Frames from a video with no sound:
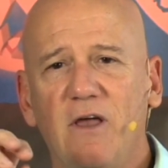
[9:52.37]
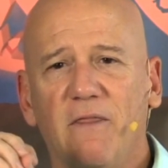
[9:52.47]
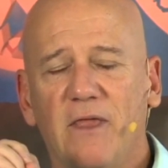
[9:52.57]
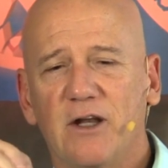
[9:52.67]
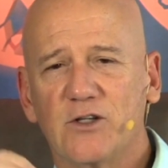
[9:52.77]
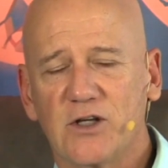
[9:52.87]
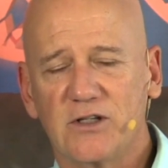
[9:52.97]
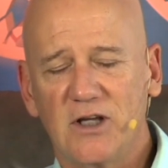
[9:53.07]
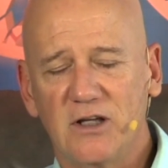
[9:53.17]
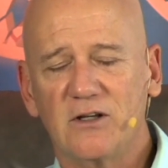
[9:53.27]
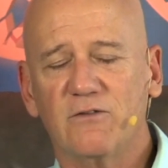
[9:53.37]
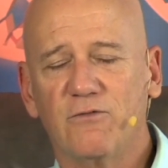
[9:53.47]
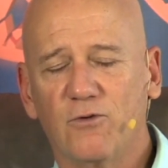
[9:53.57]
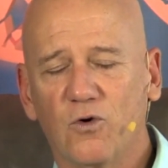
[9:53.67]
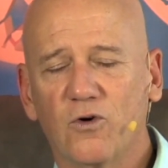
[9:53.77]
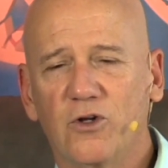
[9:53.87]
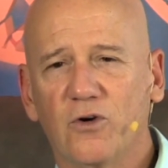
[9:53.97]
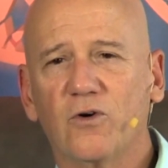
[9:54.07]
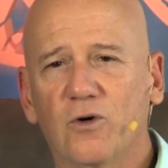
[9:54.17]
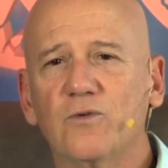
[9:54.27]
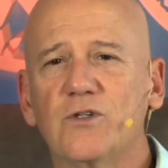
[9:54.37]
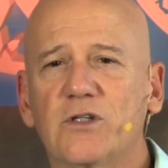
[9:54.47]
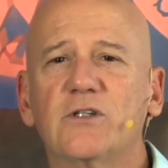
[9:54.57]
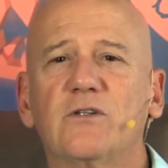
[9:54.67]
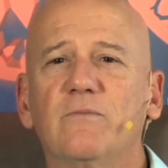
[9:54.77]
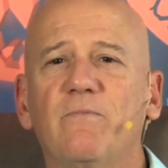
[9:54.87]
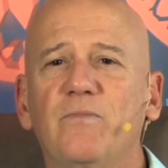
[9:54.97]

that is intended for your own system.